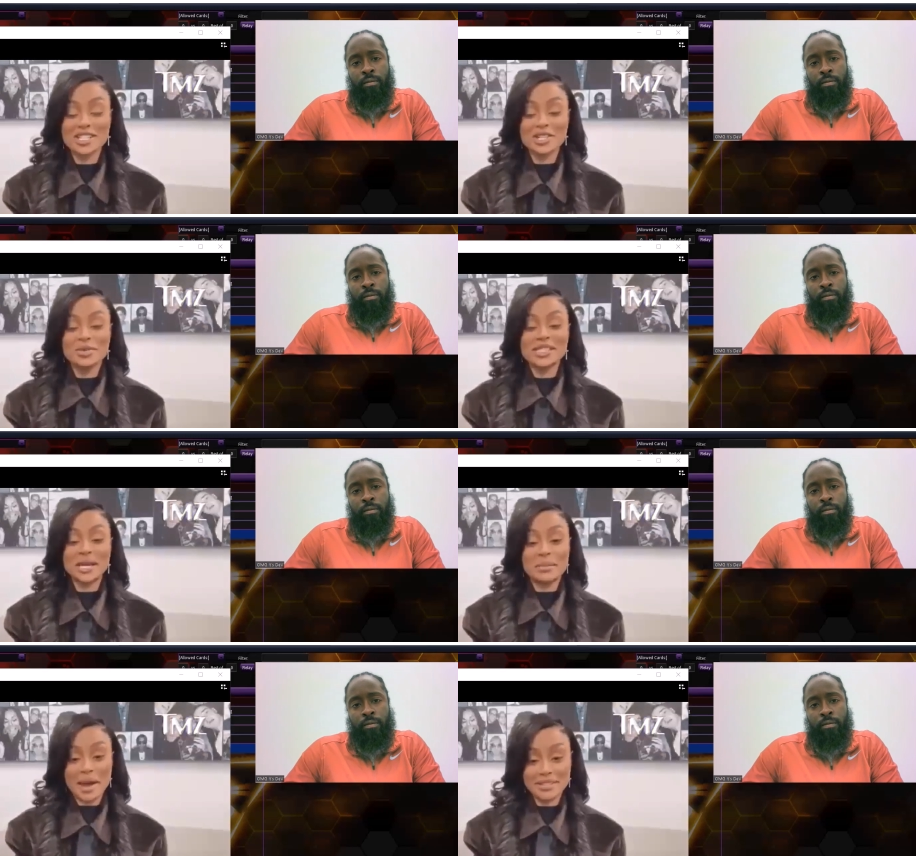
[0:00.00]
Speaker 1: I wanted to do
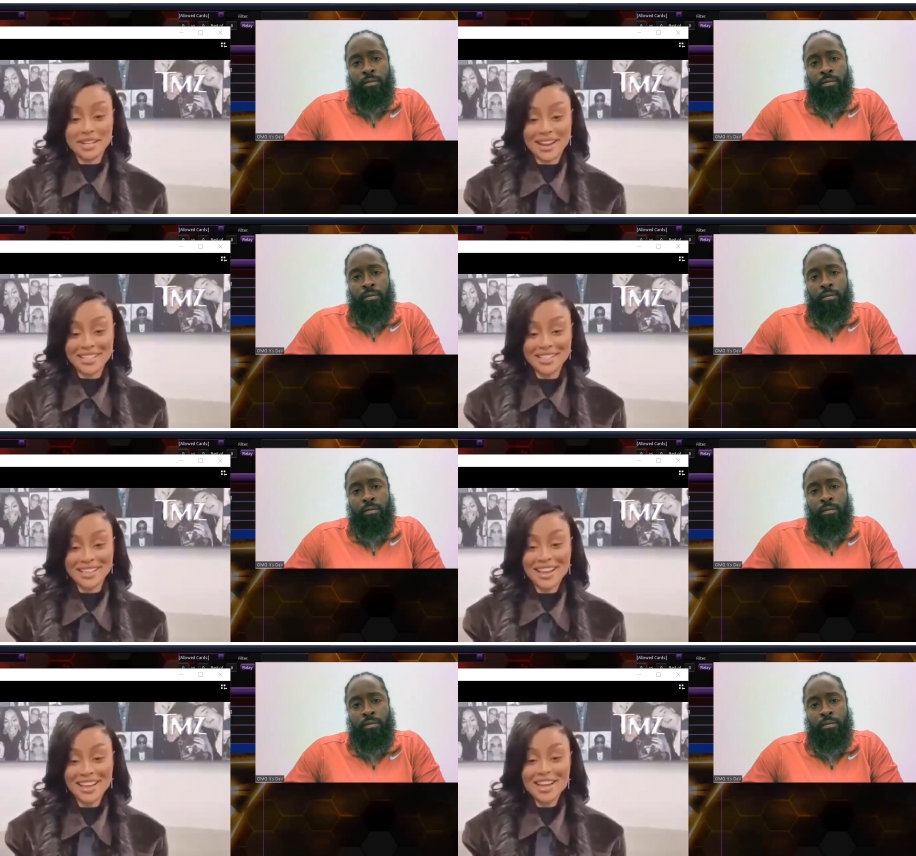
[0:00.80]
was get
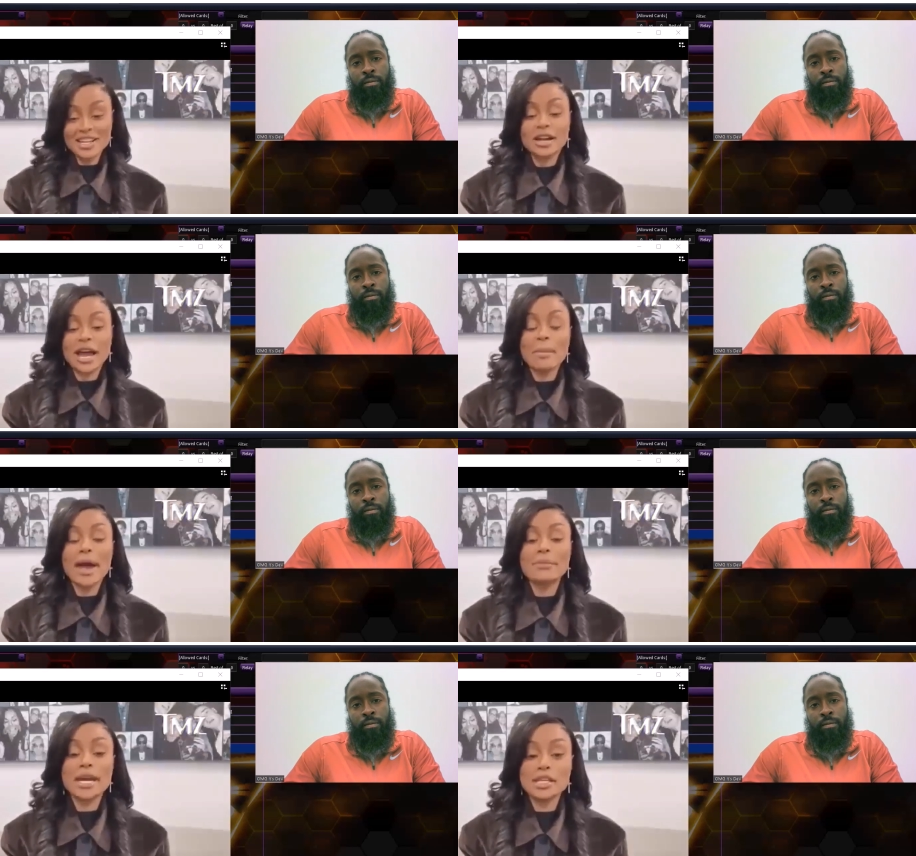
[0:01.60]
baptized. So
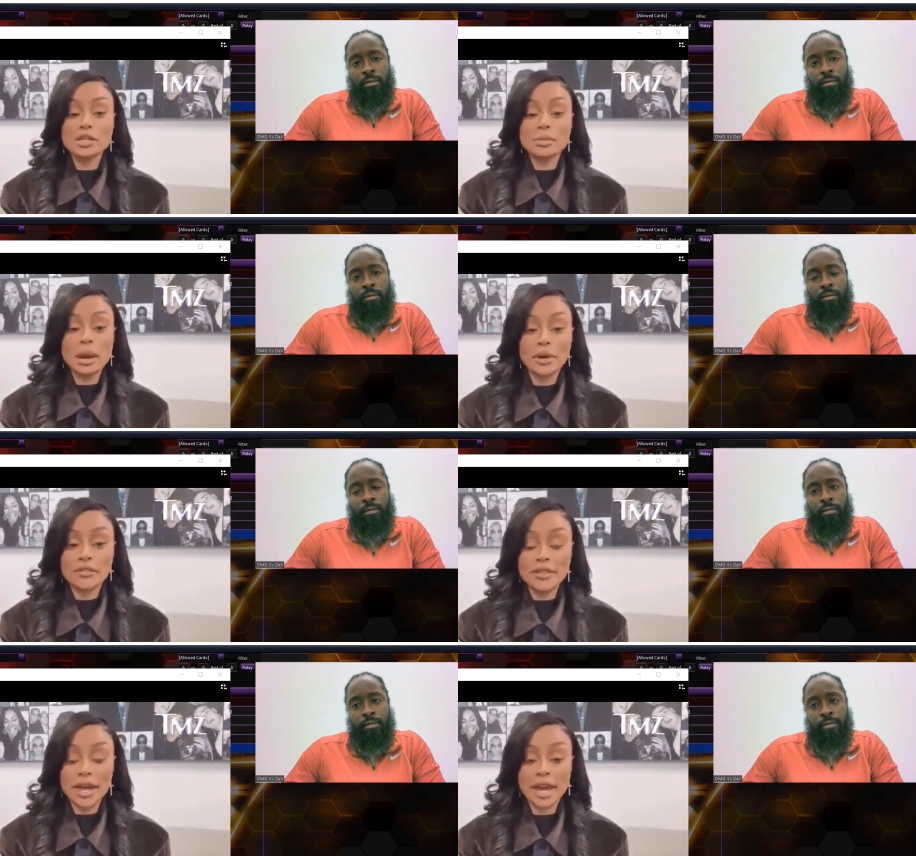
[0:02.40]
I got baptized on
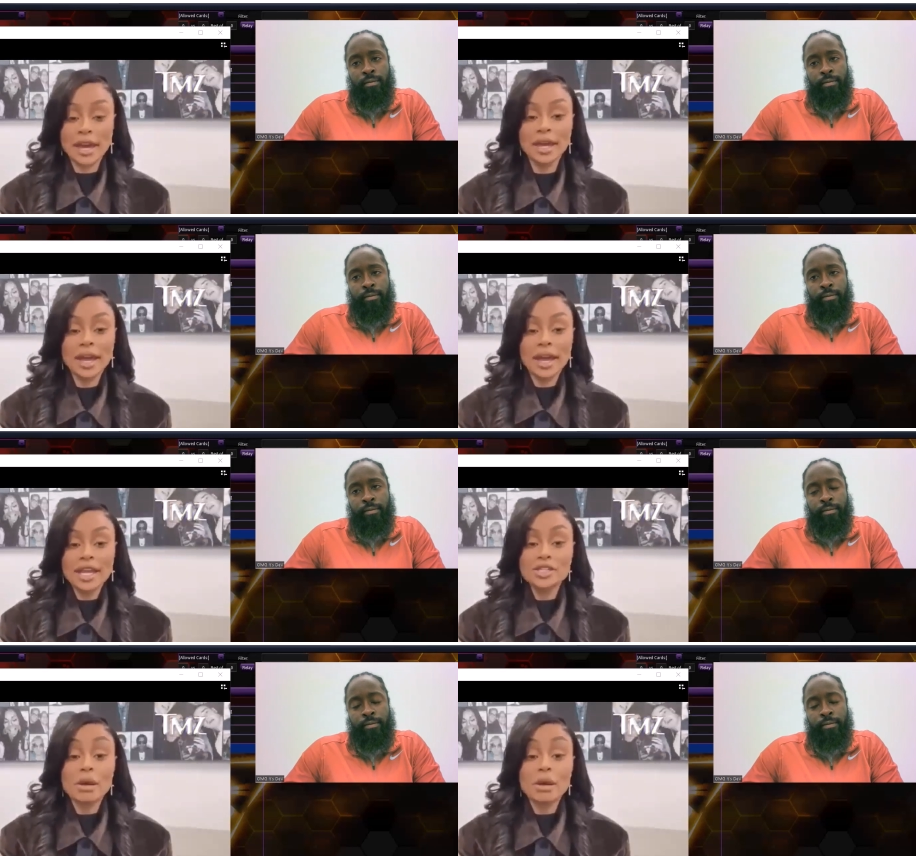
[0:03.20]
my birthday.
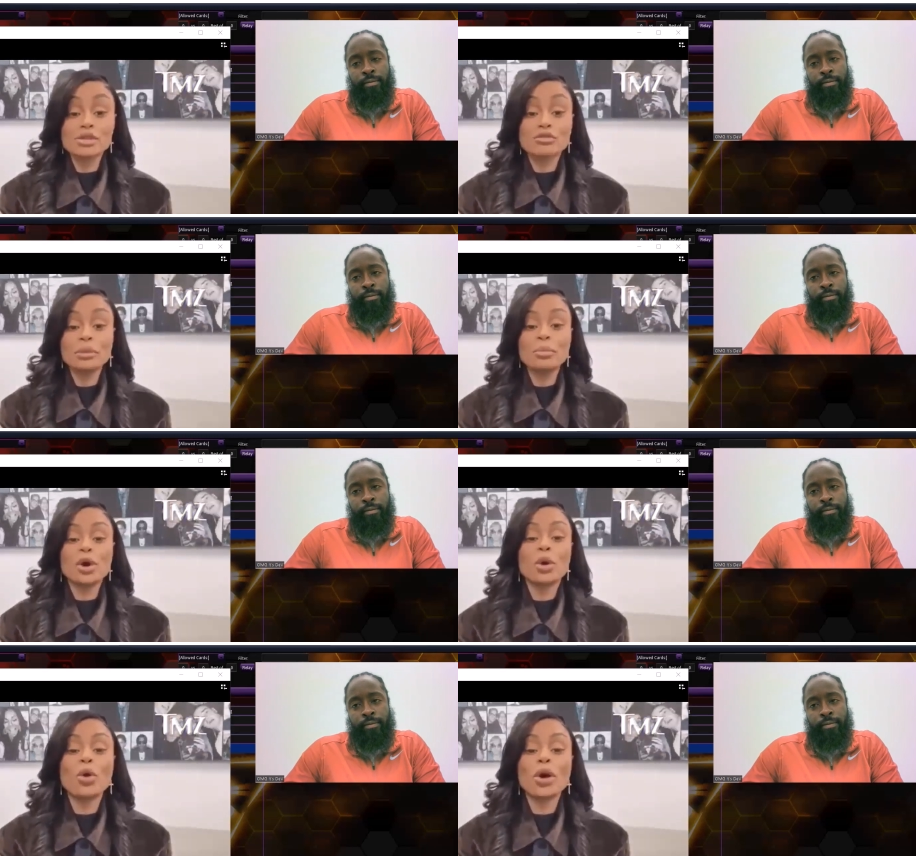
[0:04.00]
So I was
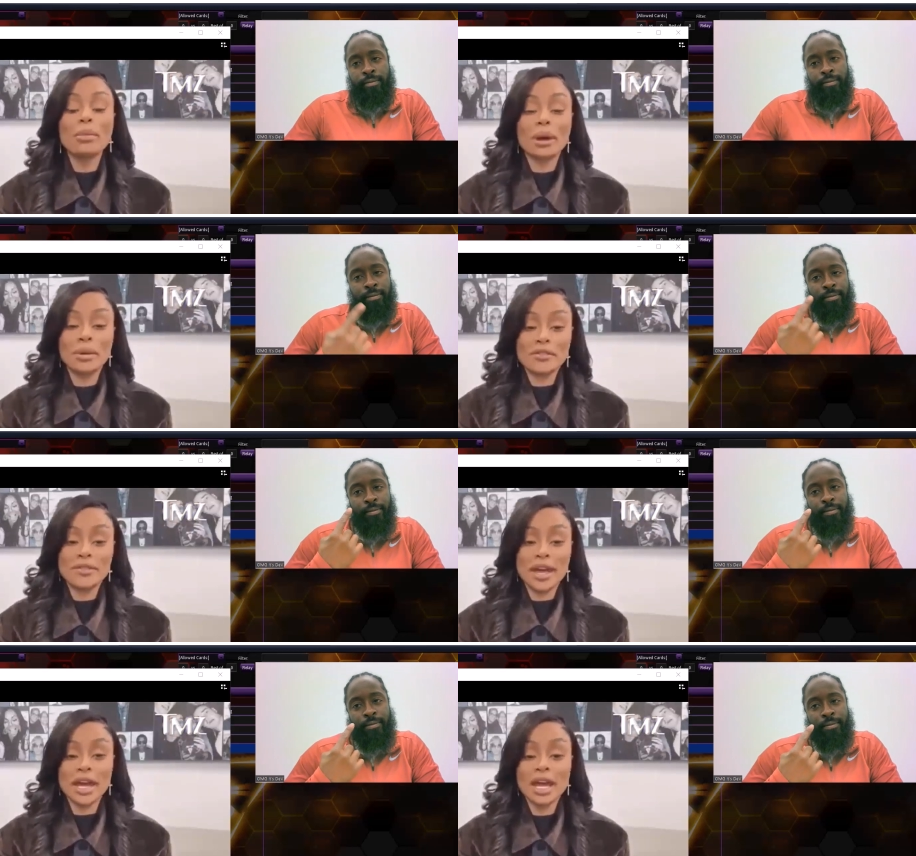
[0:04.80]
reborn on my
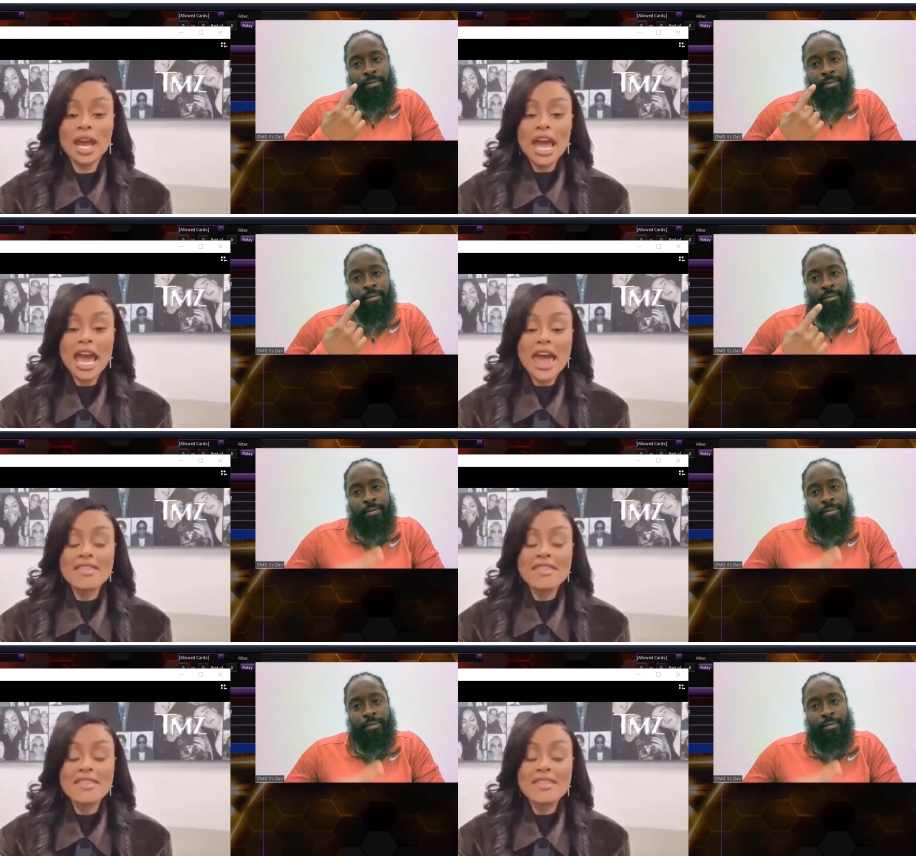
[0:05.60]
birthday.